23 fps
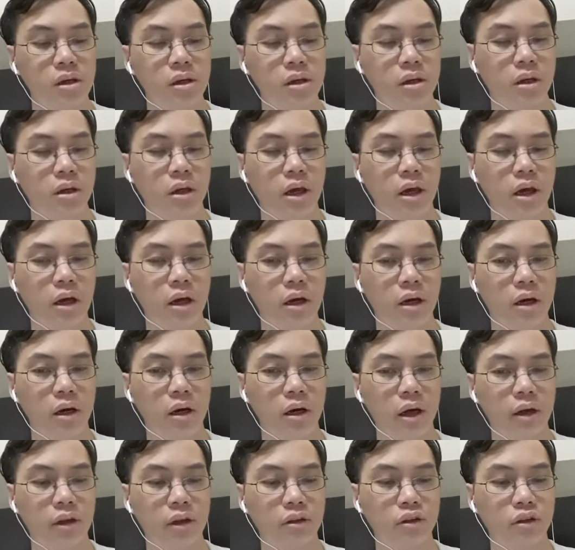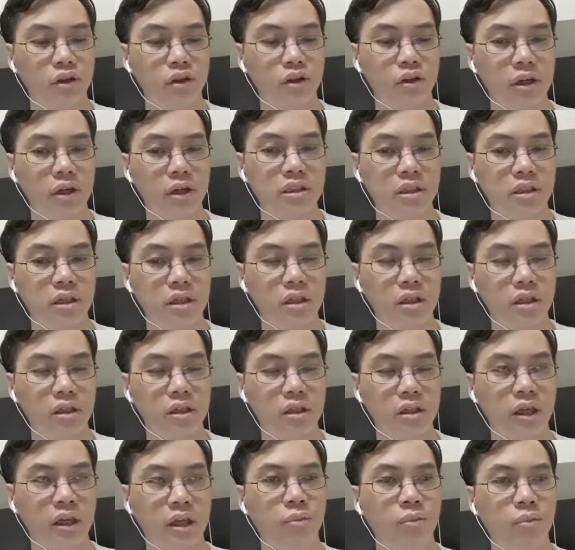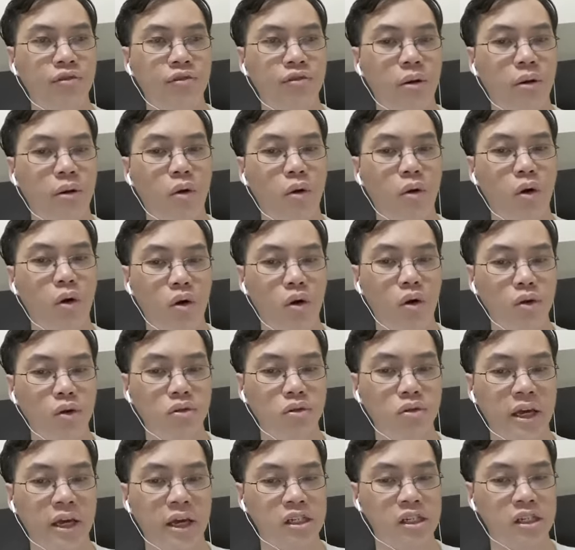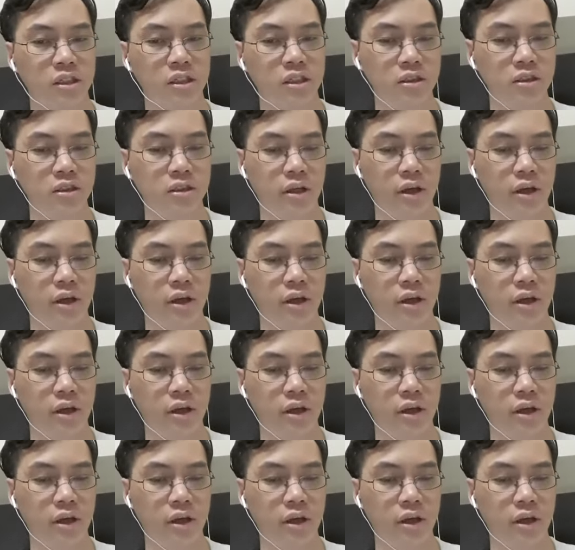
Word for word: Uh, and during its turn, it can perform all those actions,